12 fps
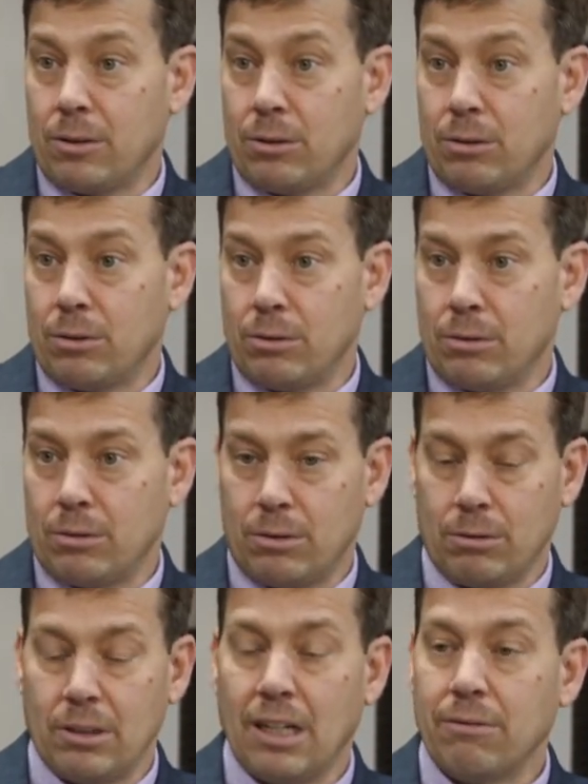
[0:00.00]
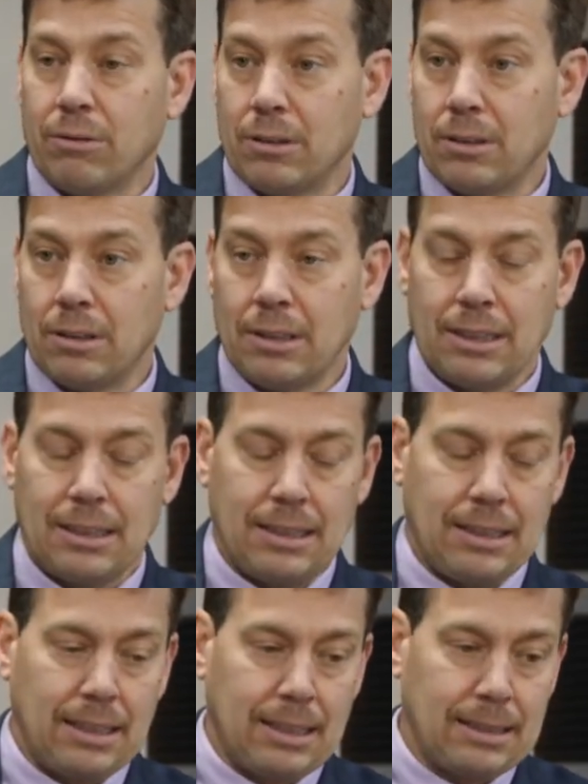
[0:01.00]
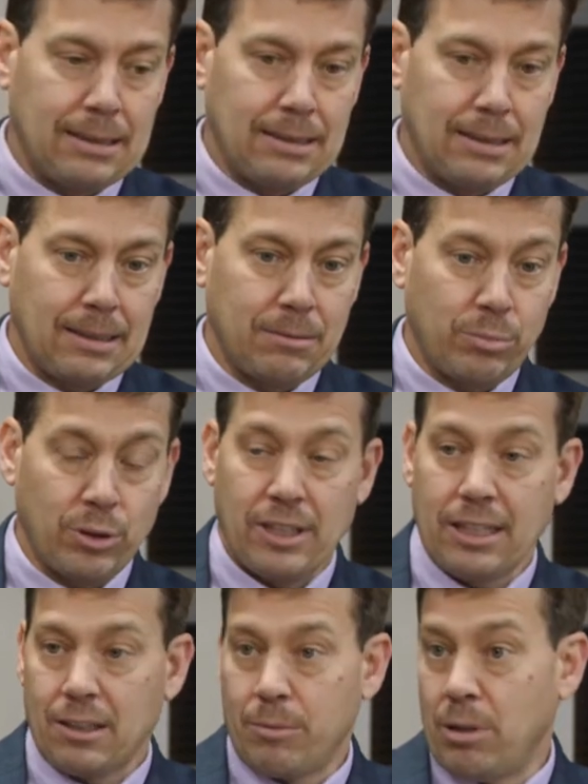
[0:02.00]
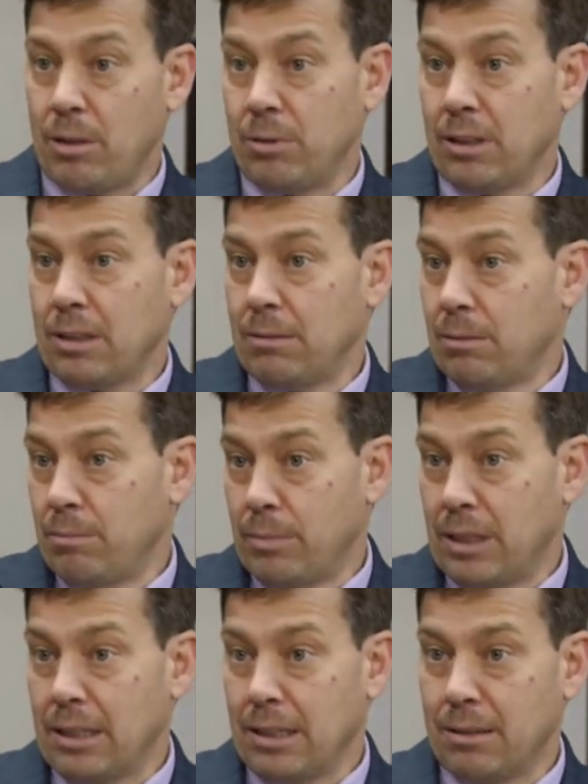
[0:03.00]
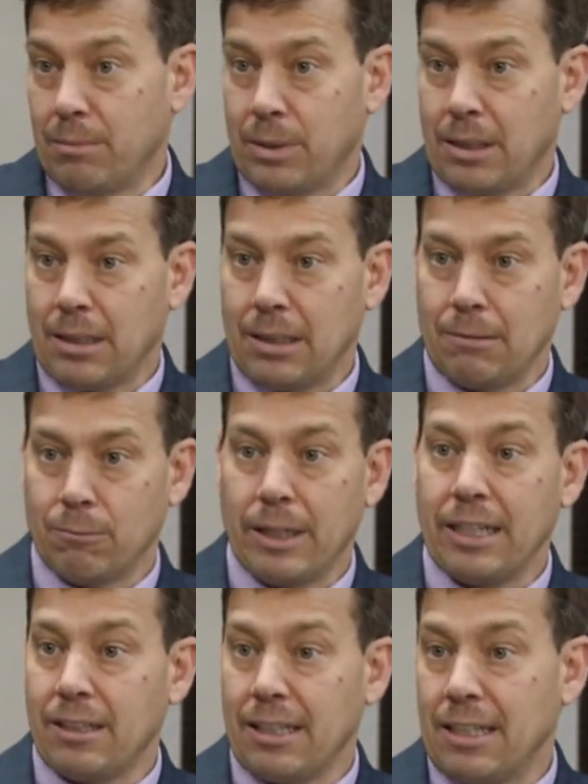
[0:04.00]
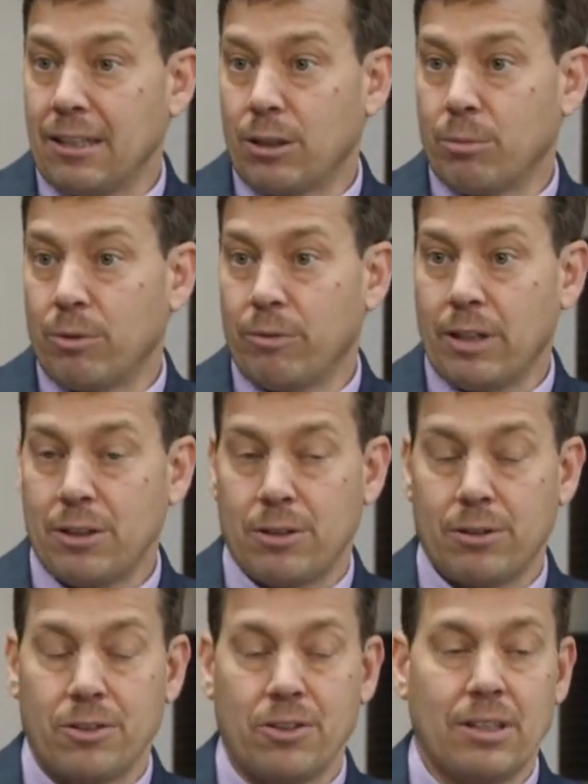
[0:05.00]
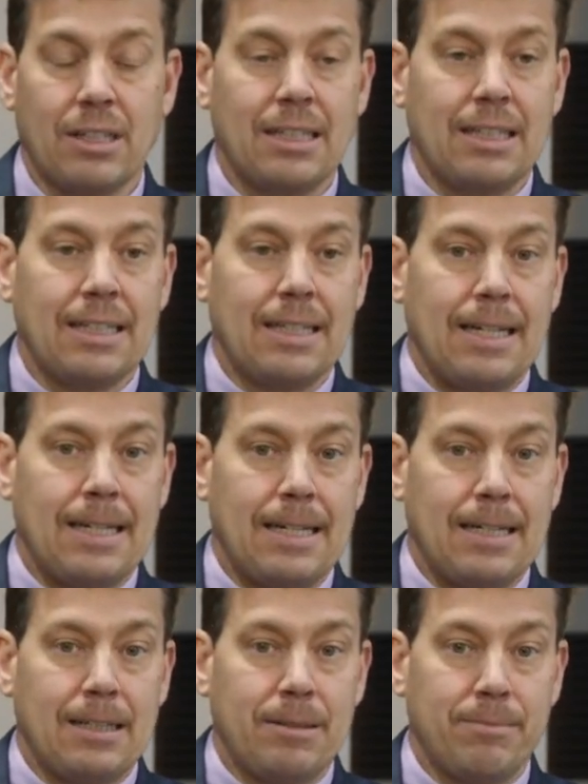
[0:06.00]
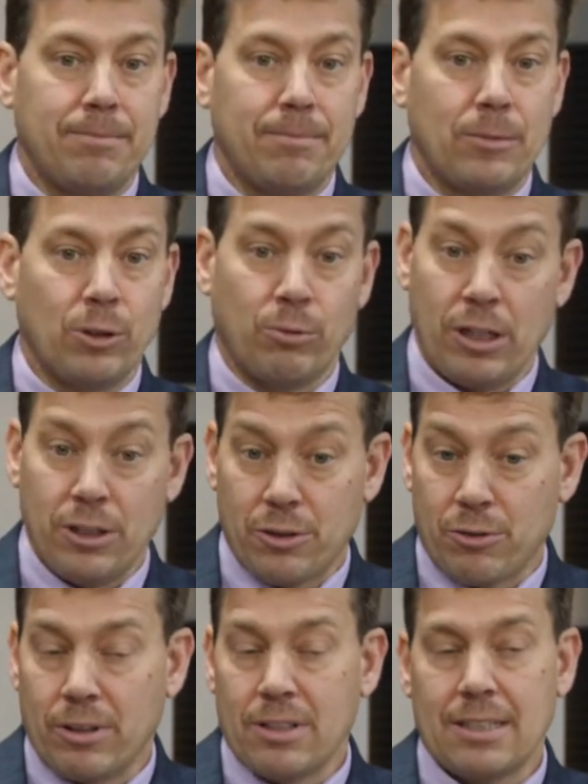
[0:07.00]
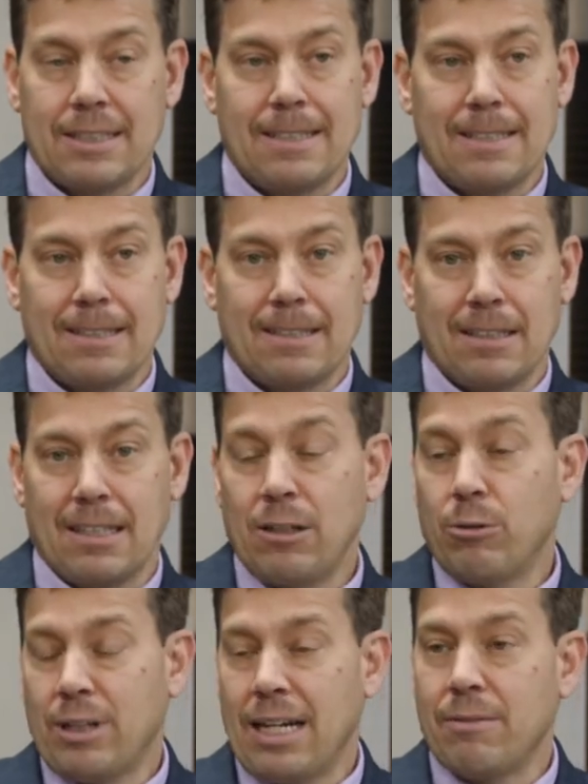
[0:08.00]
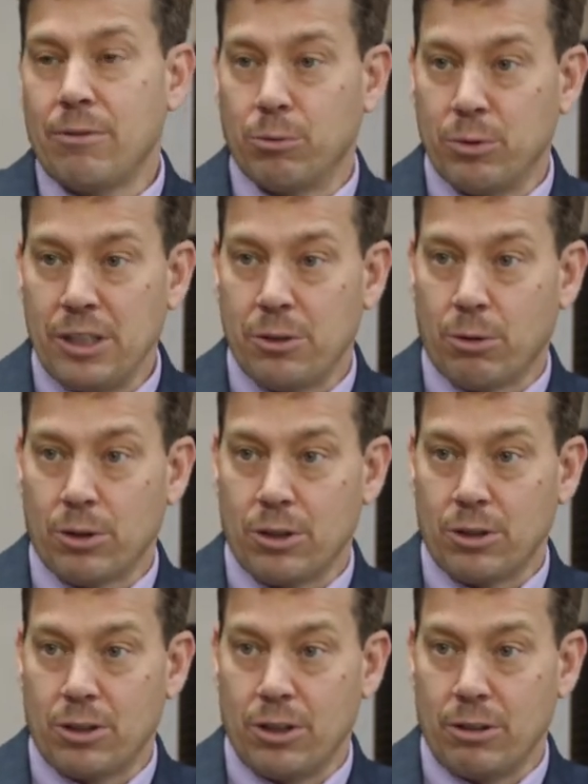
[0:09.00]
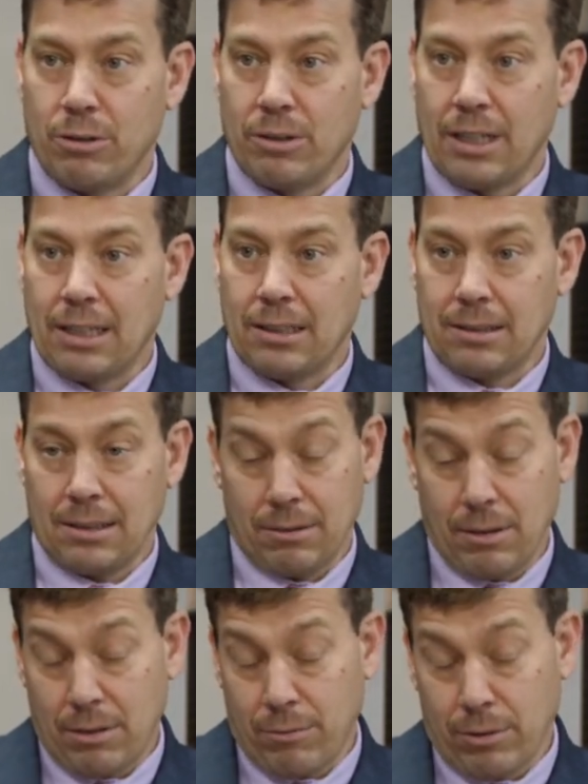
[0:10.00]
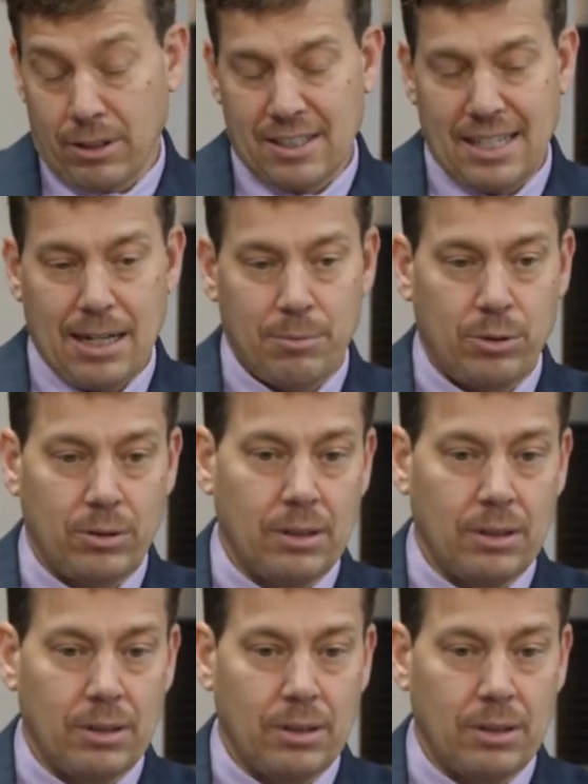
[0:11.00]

to govern and protect the public by regulating their professionals or registrants, they don't have the resources to do that. And for example,